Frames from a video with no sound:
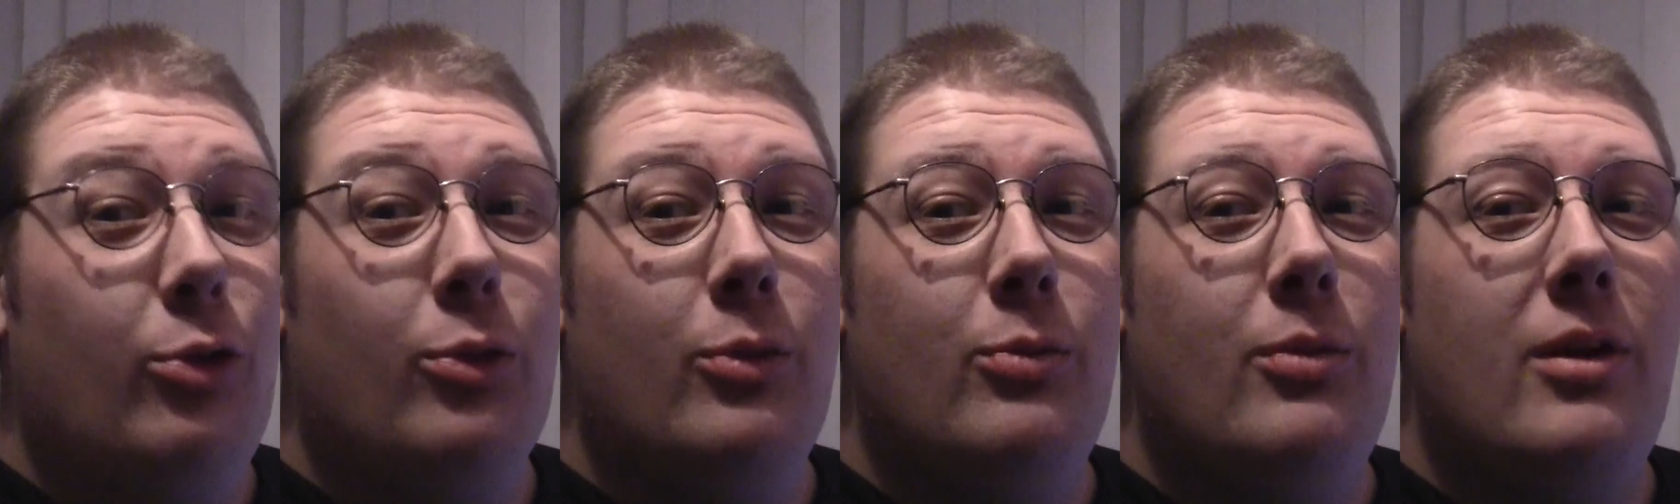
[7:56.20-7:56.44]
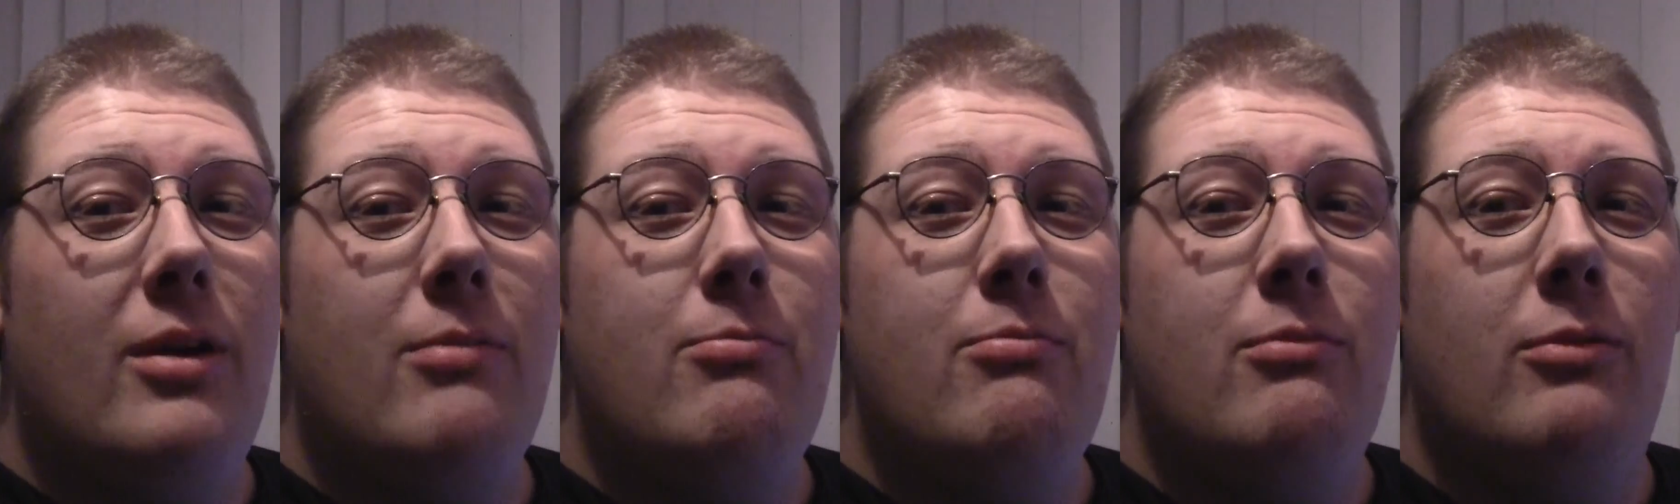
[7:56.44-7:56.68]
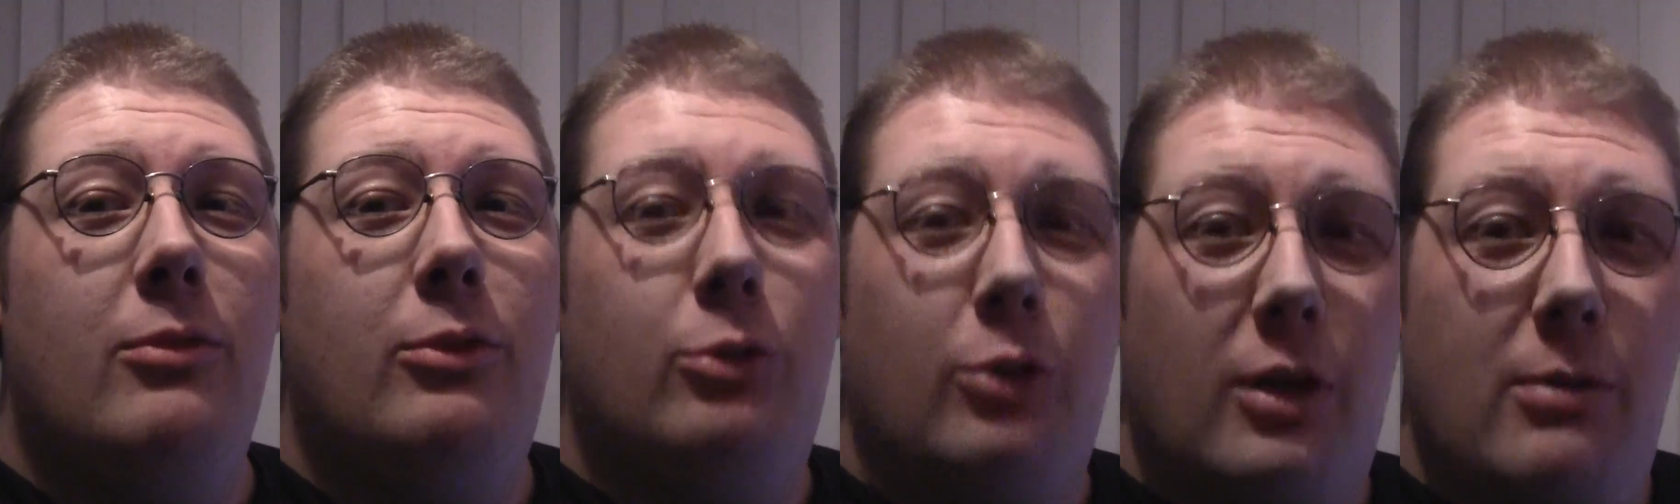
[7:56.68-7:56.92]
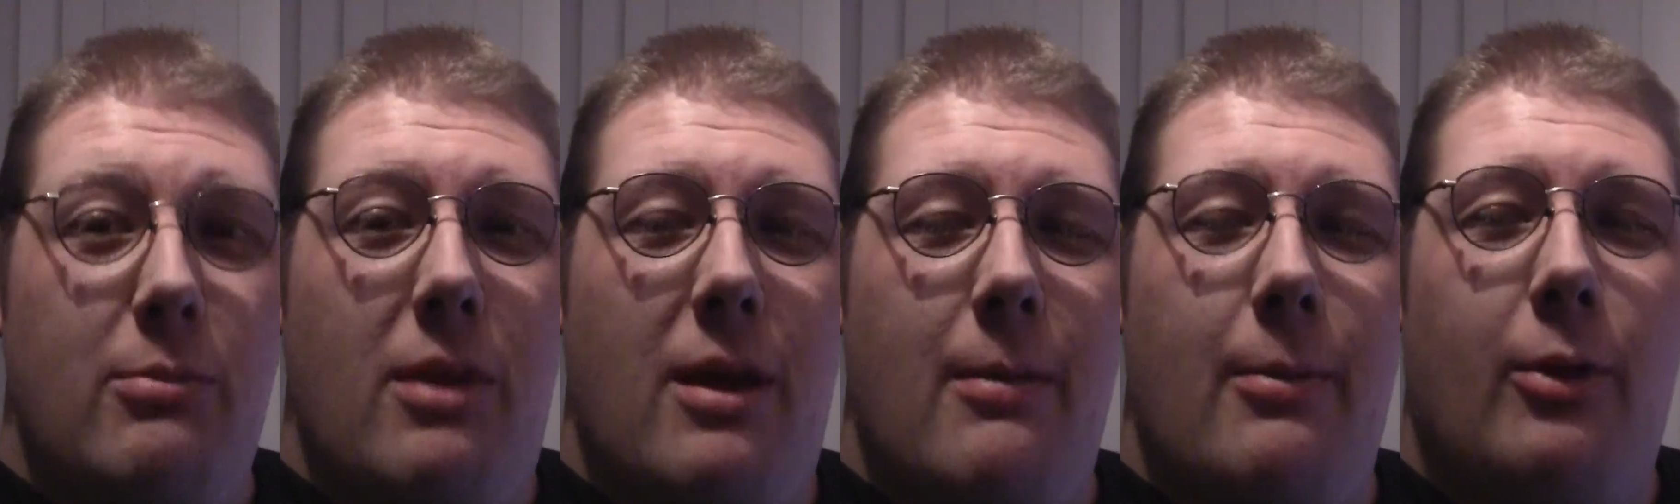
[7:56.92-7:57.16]
you
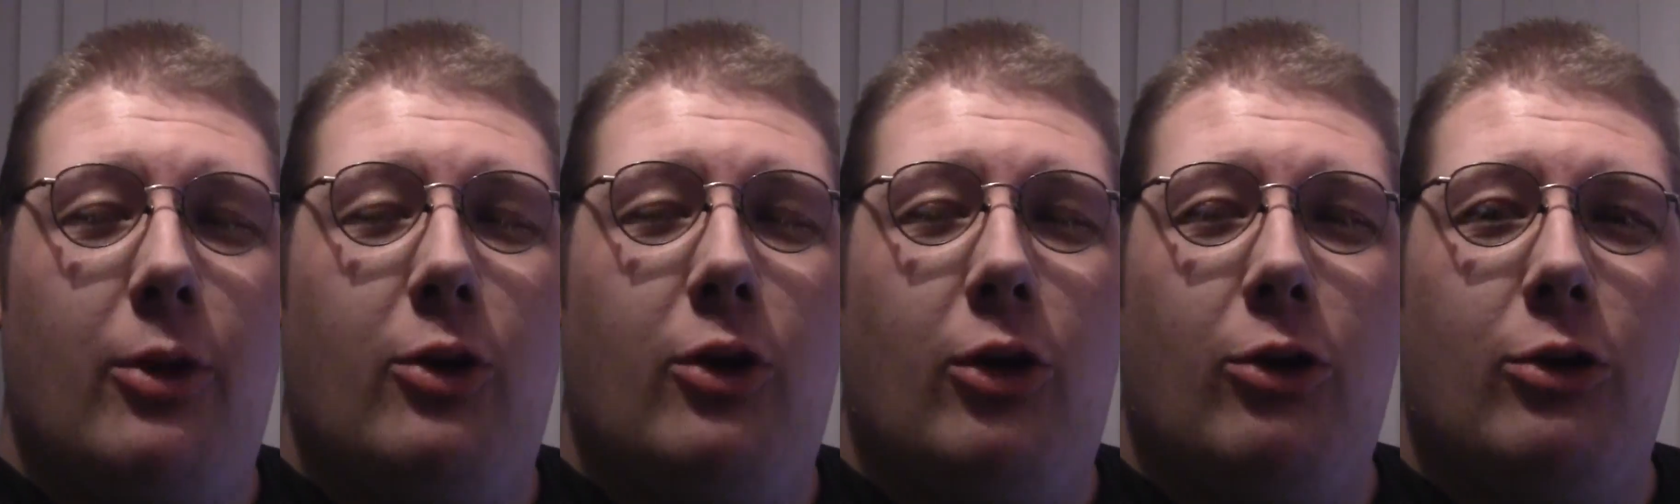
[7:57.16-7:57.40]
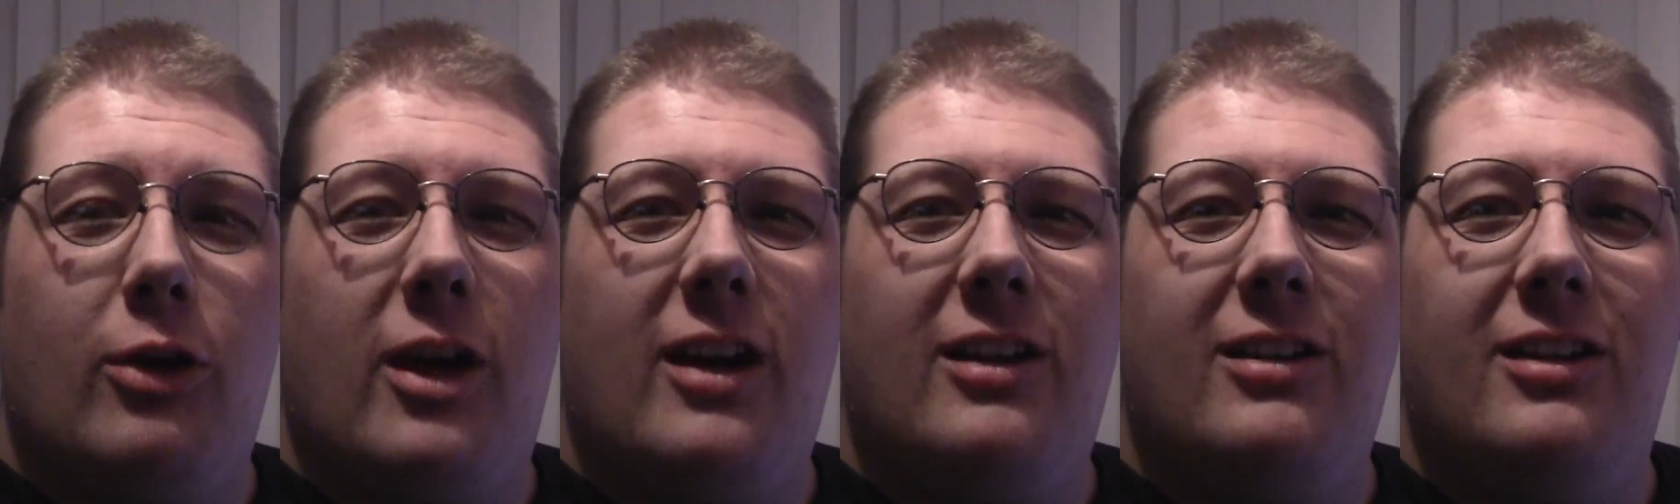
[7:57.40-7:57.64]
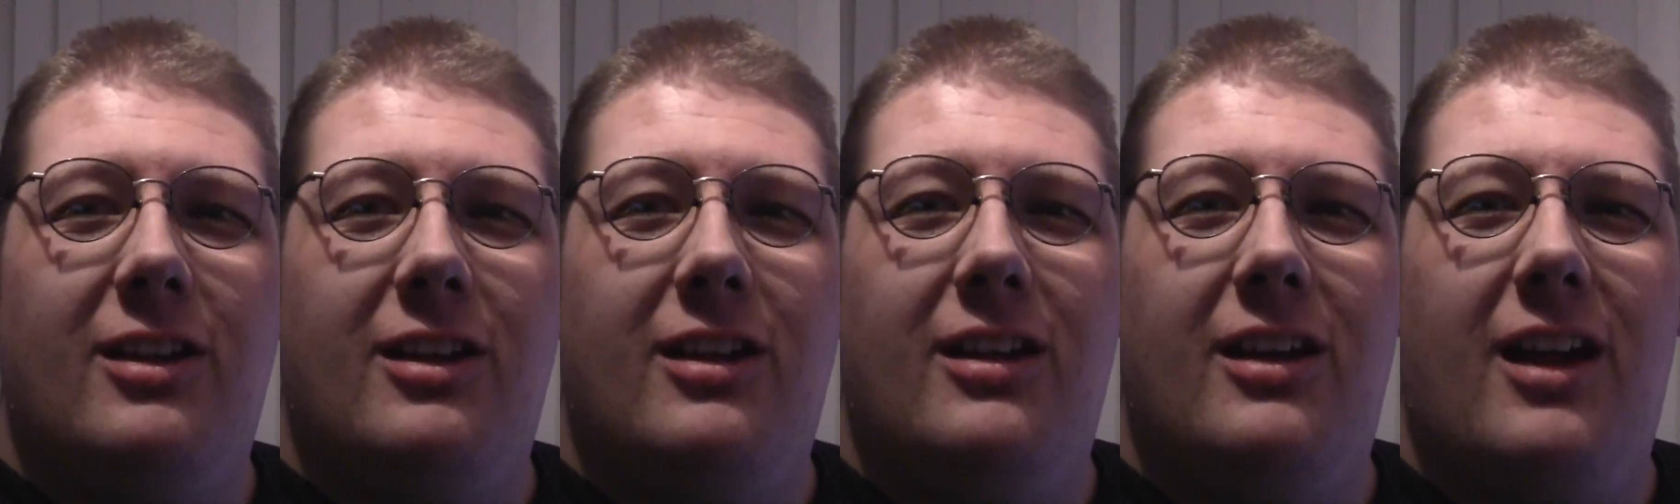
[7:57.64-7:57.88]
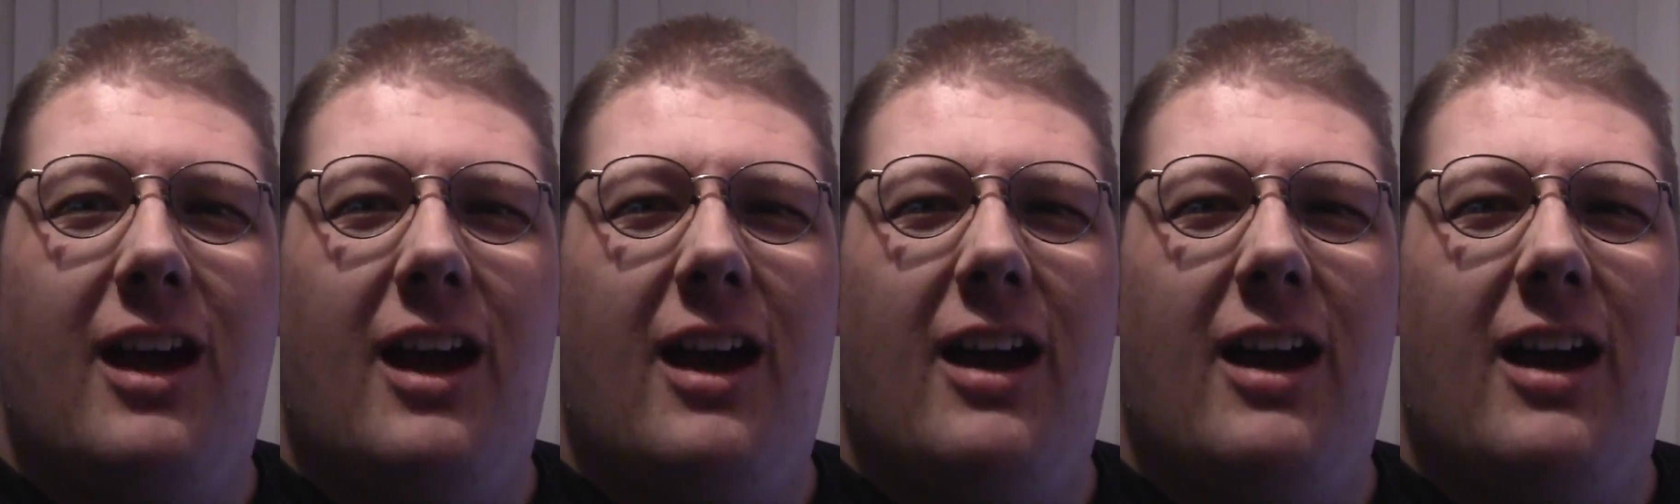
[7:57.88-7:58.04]
remember correctly,